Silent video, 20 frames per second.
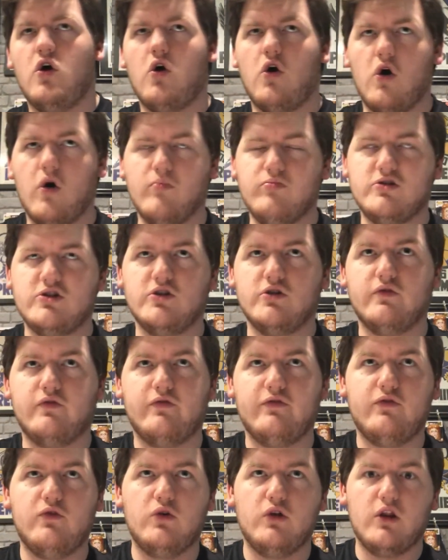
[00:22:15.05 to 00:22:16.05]
option
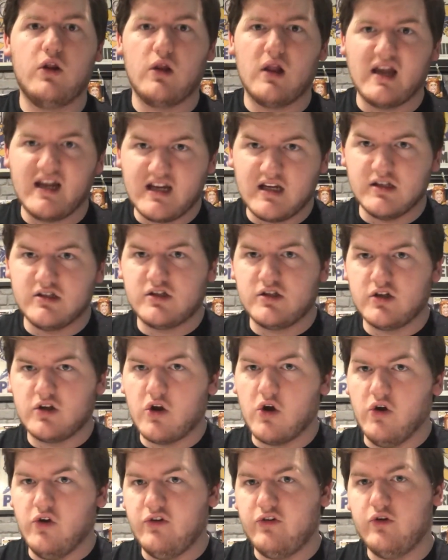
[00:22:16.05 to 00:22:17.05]
for the Lakers to
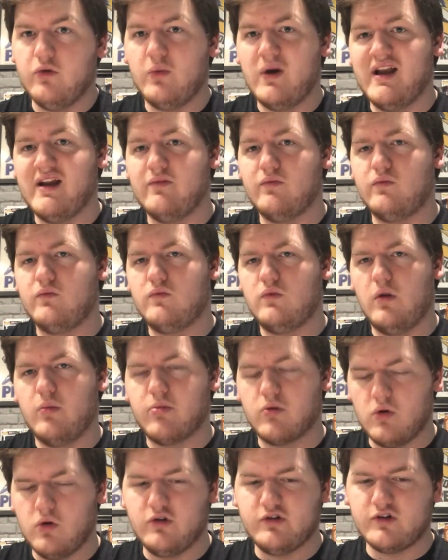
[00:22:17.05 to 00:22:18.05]
go to when
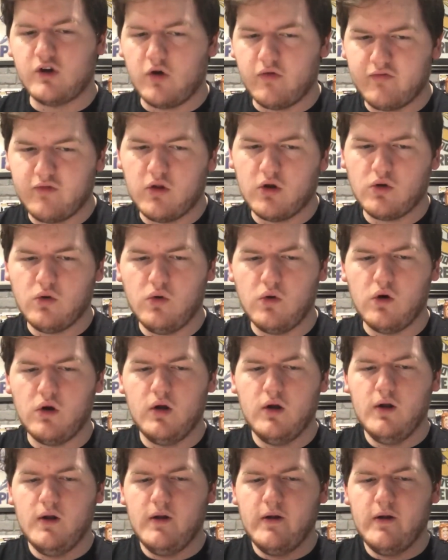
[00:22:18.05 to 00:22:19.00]
LeBron's off the court.